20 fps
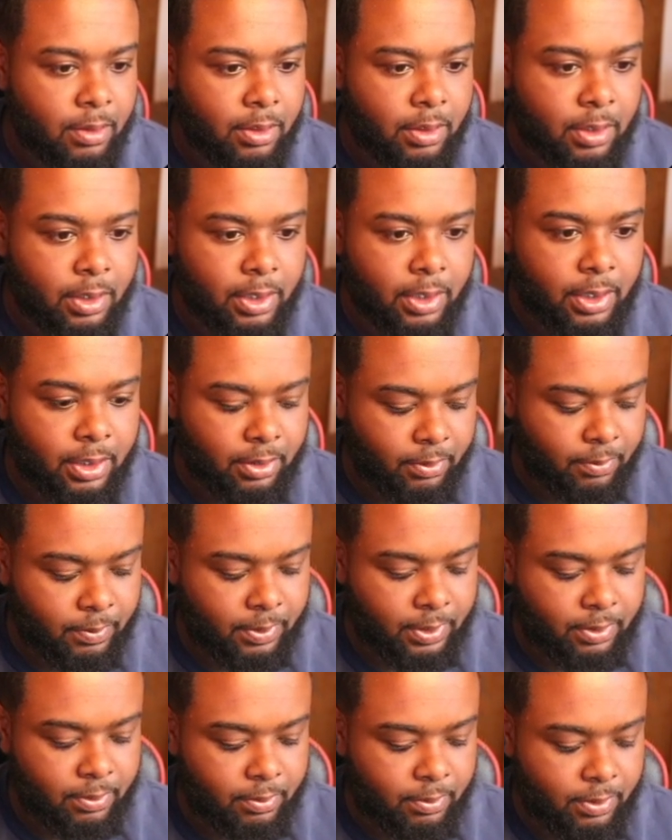And this one
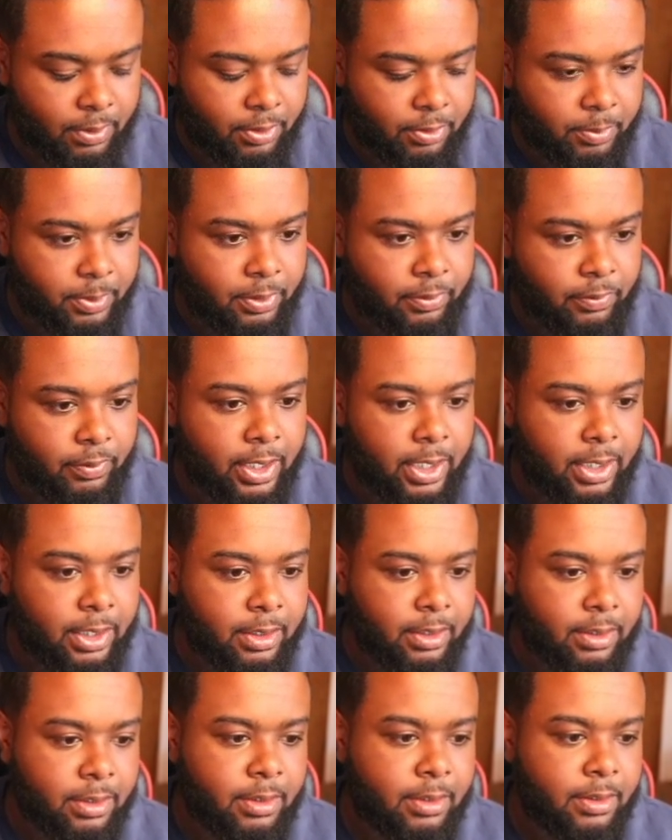is going to be
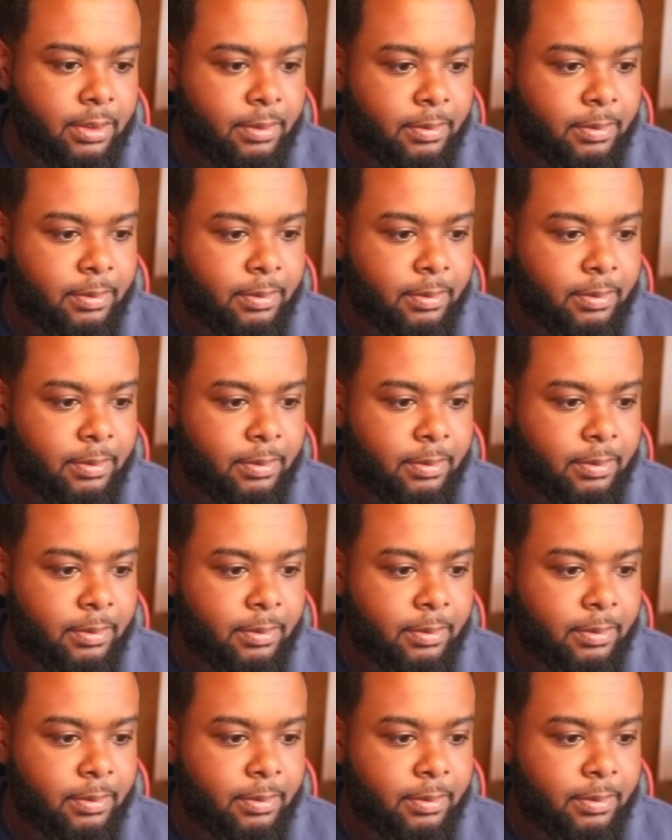right.